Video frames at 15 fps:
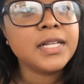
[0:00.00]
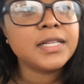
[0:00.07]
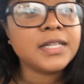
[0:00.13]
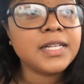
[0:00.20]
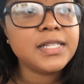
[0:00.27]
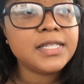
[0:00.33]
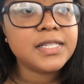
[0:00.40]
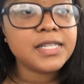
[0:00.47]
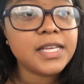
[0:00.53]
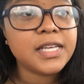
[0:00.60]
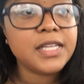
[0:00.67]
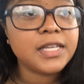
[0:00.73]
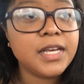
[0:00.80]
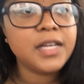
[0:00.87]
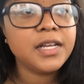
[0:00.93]
Let's
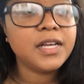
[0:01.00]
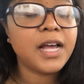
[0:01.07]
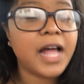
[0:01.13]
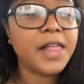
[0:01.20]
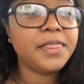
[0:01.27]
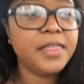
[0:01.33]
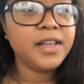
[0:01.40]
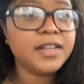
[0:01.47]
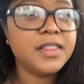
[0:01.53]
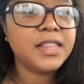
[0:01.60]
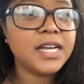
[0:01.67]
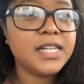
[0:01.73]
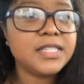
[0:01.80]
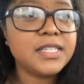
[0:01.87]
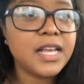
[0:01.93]
see, I think
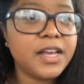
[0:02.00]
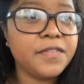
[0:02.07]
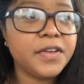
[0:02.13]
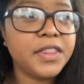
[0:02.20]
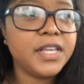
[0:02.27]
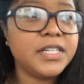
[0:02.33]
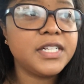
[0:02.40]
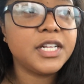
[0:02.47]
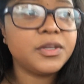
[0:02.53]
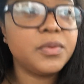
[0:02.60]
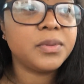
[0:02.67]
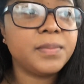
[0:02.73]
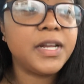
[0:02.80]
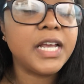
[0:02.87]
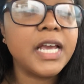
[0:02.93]
that's everything dealing
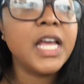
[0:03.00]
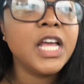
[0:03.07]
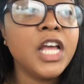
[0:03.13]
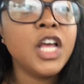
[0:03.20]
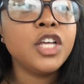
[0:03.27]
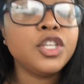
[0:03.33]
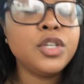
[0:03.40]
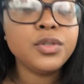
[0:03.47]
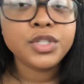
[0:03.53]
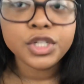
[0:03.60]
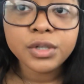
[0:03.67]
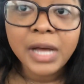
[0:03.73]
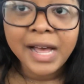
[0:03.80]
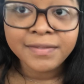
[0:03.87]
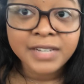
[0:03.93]
with money. You
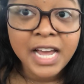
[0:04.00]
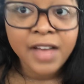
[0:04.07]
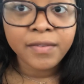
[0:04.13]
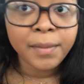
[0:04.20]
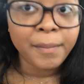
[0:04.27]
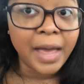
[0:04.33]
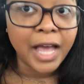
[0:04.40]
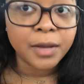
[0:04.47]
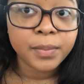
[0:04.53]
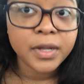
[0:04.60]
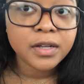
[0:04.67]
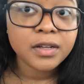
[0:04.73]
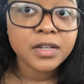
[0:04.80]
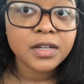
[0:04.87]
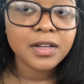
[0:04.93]
do have to have a
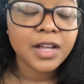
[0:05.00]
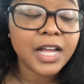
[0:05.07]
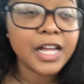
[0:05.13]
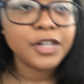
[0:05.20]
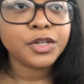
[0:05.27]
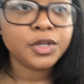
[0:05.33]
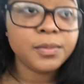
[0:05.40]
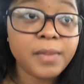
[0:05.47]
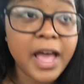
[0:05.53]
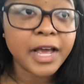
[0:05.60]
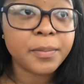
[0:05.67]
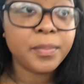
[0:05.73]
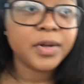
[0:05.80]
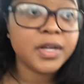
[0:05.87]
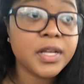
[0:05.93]
MacBook, a new
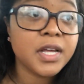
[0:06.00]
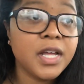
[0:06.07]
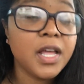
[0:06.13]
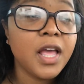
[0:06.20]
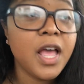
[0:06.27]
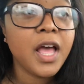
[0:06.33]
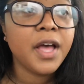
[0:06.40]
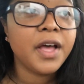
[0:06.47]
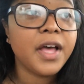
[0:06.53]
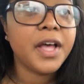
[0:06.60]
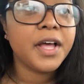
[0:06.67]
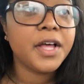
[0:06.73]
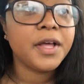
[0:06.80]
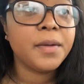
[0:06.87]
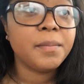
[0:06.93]
MacBook.
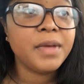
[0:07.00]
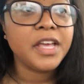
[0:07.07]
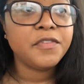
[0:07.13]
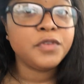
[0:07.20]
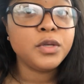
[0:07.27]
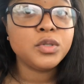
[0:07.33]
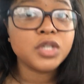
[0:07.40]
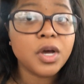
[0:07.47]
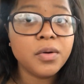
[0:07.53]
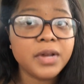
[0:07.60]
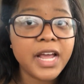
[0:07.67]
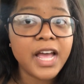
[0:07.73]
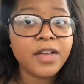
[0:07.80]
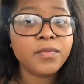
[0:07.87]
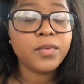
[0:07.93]
If you
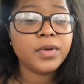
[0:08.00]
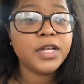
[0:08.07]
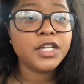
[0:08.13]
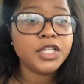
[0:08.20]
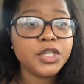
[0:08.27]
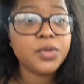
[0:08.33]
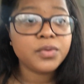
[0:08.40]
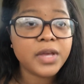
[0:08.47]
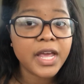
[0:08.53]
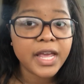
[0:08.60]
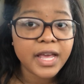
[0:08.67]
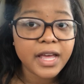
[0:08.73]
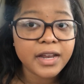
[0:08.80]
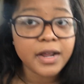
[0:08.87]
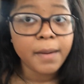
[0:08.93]
don't have one, you
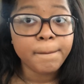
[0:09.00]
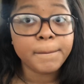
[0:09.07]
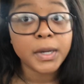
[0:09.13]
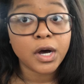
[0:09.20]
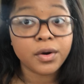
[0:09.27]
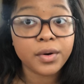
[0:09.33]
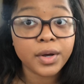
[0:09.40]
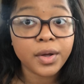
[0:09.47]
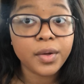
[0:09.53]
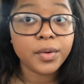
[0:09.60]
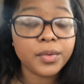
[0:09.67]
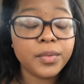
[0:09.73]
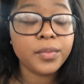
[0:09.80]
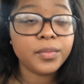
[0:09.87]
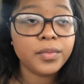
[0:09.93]
can
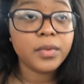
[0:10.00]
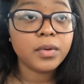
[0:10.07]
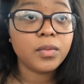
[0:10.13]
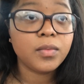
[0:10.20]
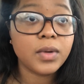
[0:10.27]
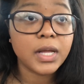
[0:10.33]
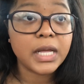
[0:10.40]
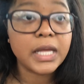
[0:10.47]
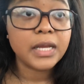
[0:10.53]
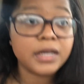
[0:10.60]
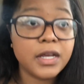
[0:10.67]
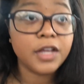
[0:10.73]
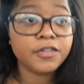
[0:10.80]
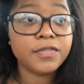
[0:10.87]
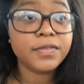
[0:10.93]
borrow
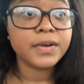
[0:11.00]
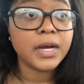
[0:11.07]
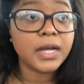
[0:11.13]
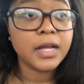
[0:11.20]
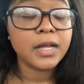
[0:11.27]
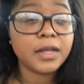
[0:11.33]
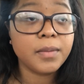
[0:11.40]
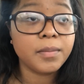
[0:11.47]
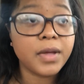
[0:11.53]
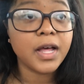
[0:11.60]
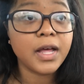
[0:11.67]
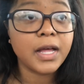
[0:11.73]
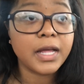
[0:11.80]
one from